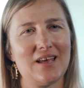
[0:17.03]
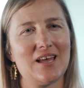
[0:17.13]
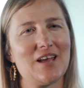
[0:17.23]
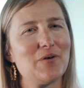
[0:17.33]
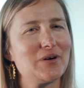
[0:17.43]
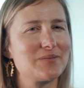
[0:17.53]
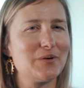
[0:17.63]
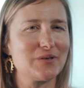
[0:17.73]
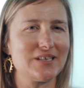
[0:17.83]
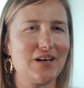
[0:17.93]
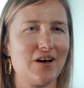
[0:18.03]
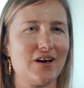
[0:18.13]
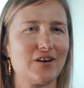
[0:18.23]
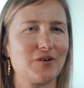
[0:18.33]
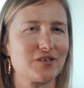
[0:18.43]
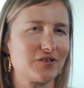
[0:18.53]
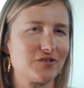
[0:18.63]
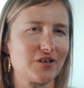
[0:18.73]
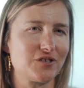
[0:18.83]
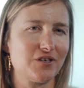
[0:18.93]
and I focus mostly on crustal
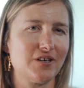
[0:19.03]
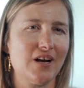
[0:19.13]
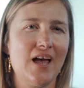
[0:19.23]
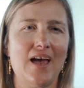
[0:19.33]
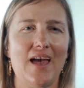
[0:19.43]
structure